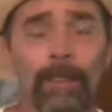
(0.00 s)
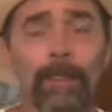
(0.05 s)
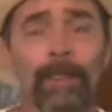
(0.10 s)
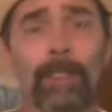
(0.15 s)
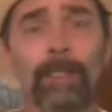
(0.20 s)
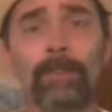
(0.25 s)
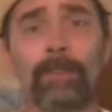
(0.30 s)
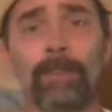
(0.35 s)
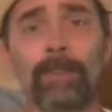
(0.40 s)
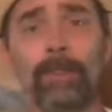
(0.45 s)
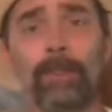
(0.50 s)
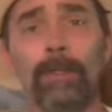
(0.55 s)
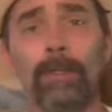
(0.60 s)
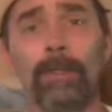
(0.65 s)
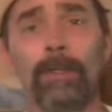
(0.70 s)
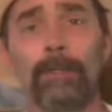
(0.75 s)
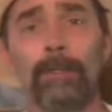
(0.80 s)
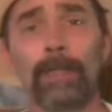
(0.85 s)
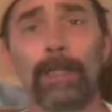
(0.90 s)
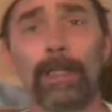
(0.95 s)

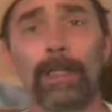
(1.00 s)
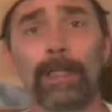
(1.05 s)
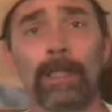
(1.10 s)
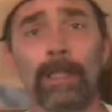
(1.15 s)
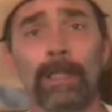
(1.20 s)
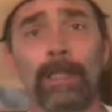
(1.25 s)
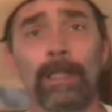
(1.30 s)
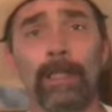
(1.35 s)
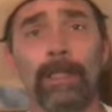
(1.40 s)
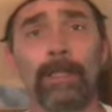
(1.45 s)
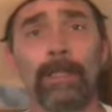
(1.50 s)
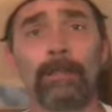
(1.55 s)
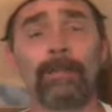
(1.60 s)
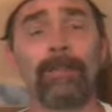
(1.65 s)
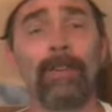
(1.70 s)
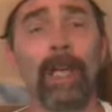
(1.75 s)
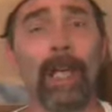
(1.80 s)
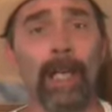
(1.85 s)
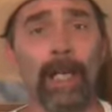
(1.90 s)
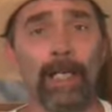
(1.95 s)
consumed in
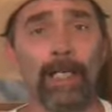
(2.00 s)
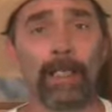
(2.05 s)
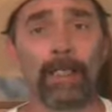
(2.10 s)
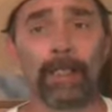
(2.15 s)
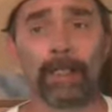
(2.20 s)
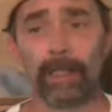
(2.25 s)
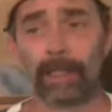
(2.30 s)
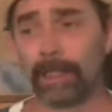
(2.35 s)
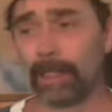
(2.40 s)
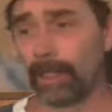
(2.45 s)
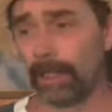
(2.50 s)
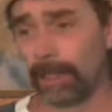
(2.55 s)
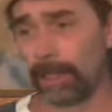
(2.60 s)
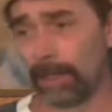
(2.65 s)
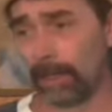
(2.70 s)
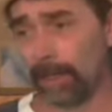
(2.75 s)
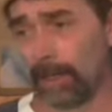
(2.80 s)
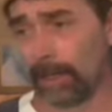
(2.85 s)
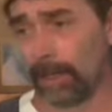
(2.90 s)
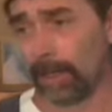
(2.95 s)
fire.
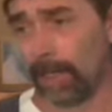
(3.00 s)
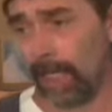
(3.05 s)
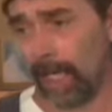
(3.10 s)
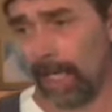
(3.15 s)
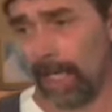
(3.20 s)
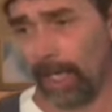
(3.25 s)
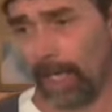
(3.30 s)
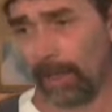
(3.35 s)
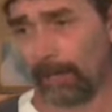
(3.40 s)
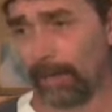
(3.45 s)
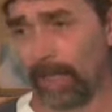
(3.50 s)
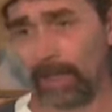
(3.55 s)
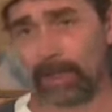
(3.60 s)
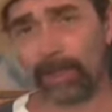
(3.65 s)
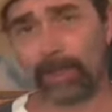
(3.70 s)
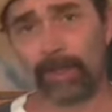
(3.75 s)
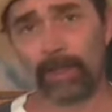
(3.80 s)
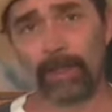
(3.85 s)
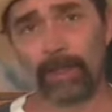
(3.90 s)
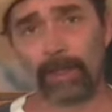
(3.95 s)
And I'm not
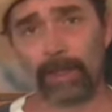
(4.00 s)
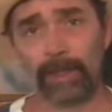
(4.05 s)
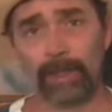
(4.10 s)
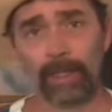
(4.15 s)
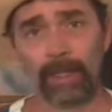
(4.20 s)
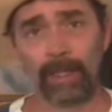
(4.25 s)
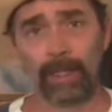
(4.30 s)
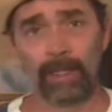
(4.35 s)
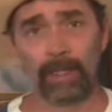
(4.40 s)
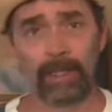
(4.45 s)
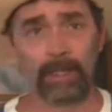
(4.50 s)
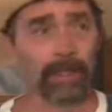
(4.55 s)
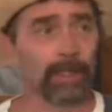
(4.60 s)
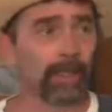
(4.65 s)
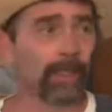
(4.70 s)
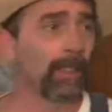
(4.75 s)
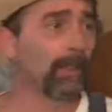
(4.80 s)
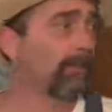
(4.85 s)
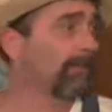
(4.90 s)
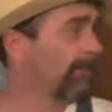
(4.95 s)
sure it's
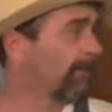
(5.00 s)
a